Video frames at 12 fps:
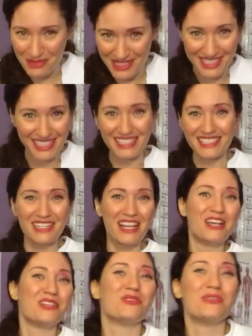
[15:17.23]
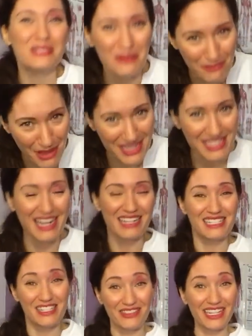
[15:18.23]
sitting and doing some bending
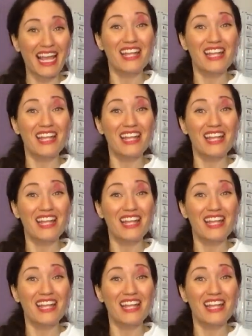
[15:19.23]
activity,